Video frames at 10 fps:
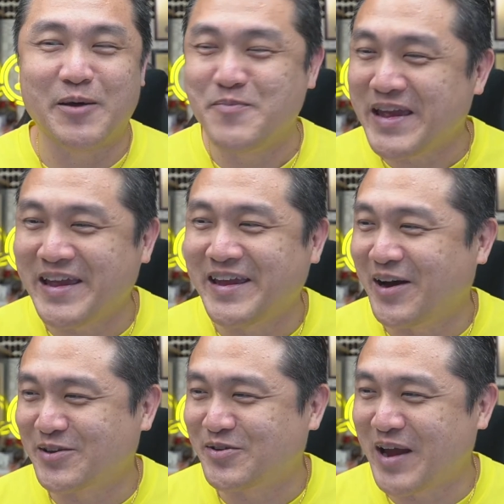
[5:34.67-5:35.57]
me
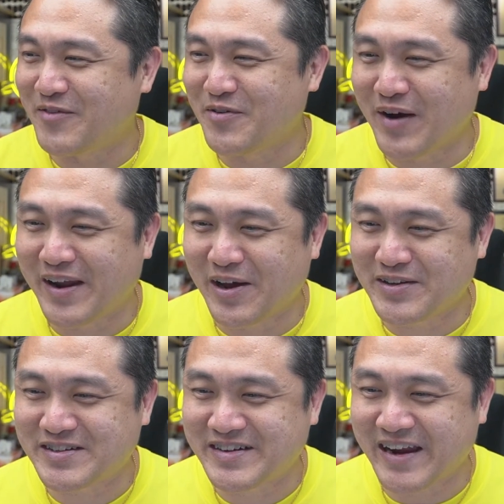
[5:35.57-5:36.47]
or to everyone
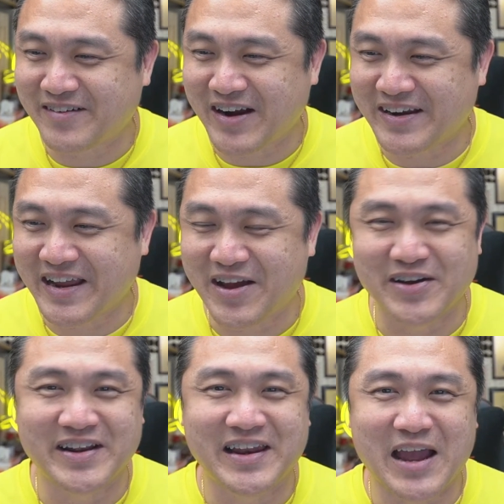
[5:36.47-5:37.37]
else that right there
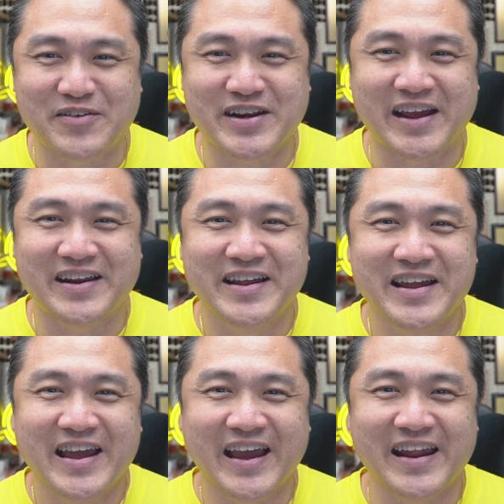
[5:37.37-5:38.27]
on the live chat,
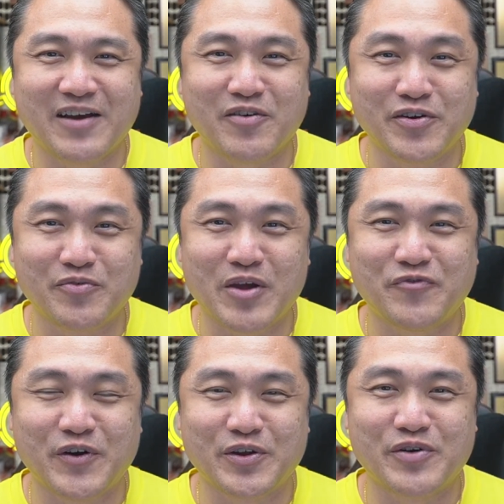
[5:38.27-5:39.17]
and I'm going to
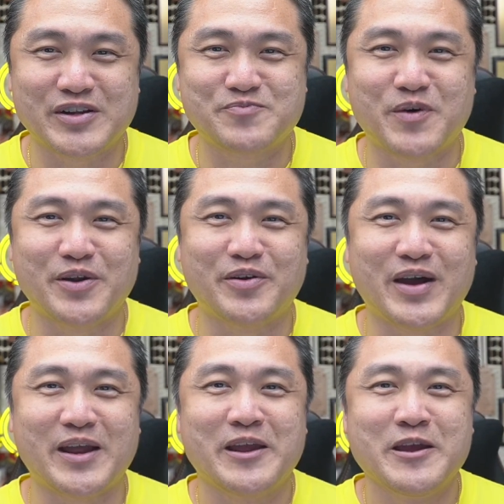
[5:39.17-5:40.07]
wait for you to respond. All
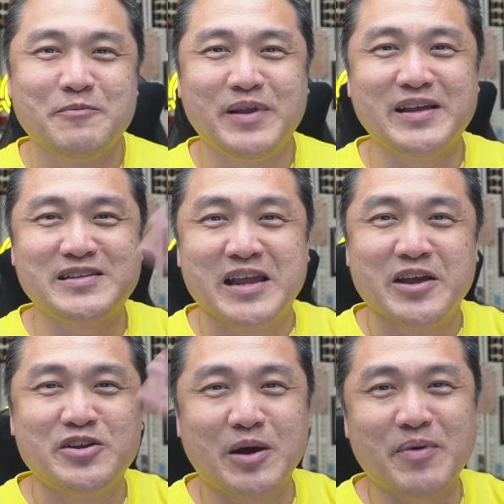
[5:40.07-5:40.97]
right, please
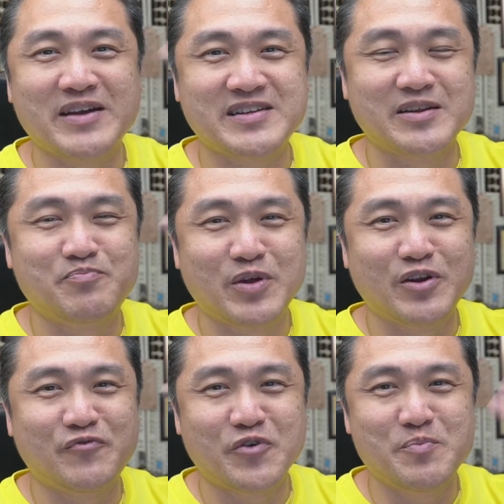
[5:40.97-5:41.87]
drop us a
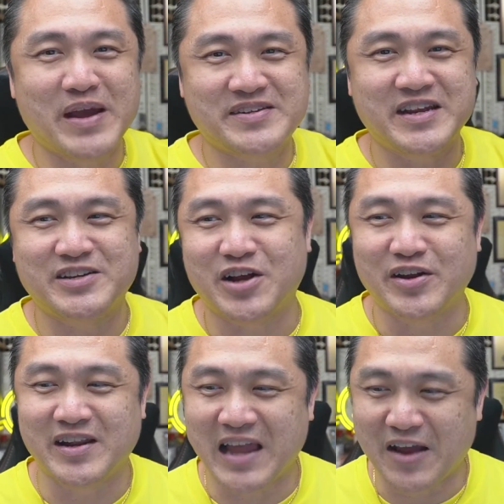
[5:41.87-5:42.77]
beautiful message
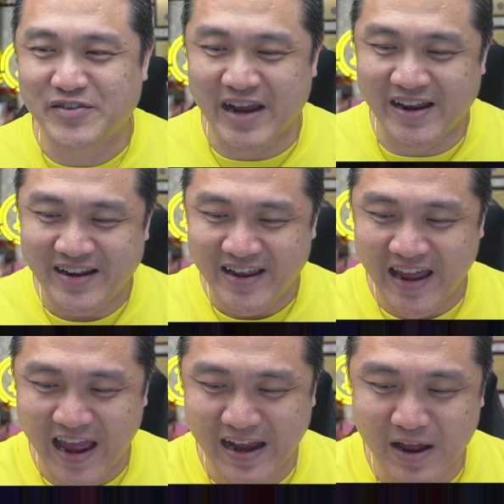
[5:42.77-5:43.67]
on the live chat,
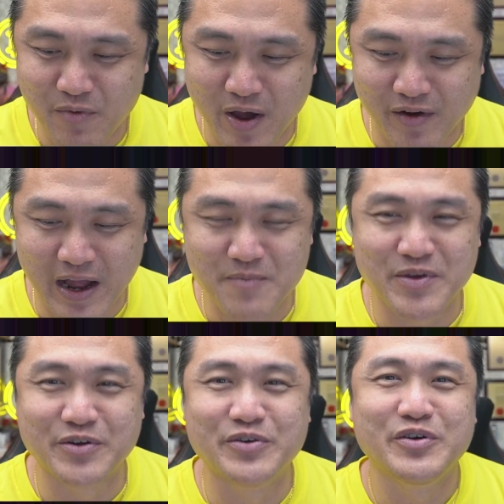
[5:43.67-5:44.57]
and I welcome
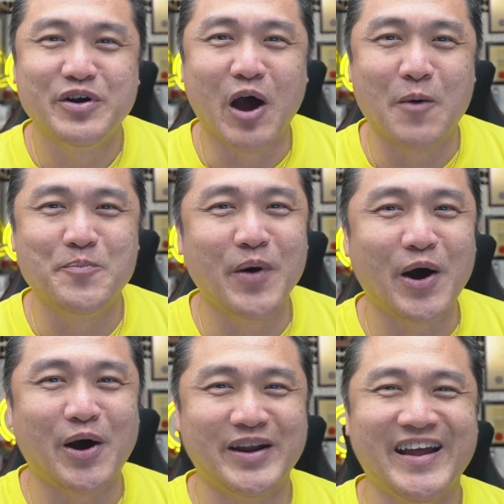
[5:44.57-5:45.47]
you on
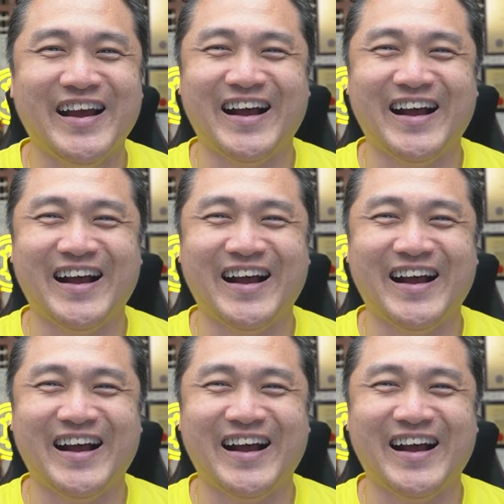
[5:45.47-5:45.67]
board.